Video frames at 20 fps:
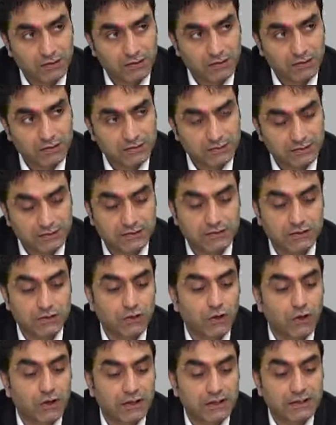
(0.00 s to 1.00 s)
that
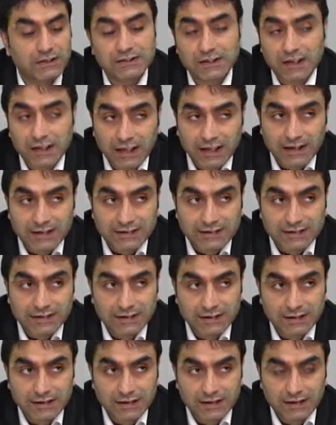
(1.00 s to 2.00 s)
these
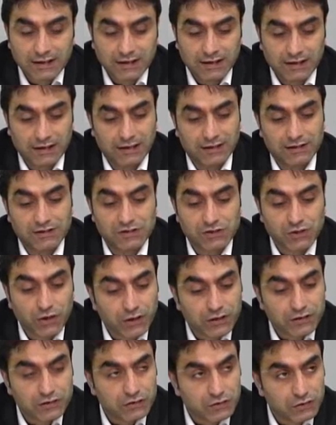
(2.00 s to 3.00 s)
idols are
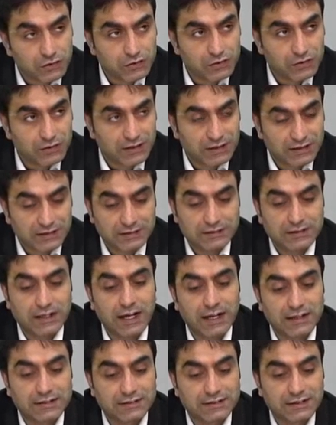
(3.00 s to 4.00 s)

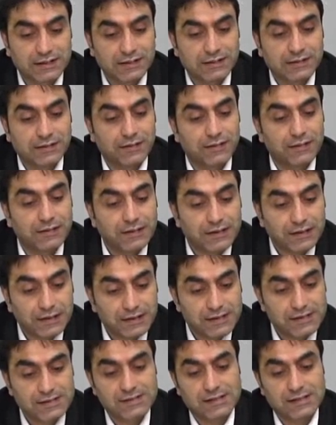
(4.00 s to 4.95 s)
deities?